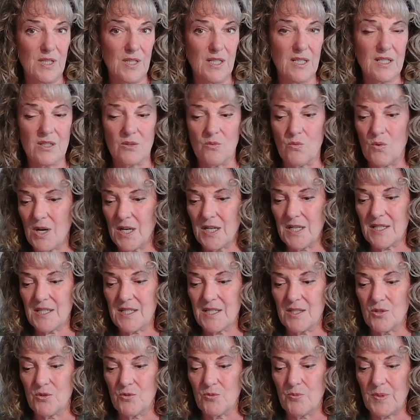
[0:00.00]
He doesn't want us
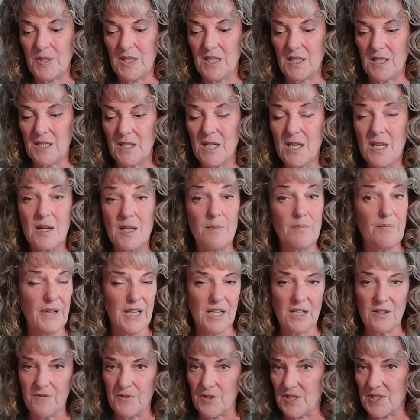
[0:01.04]
to be
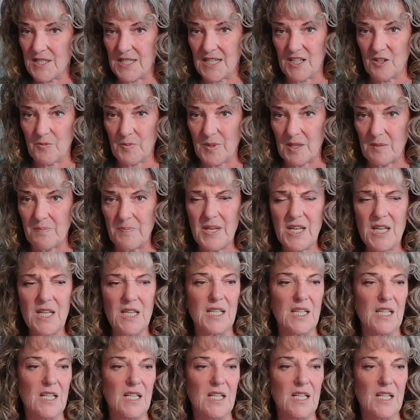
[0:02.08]
big for the sake of being big.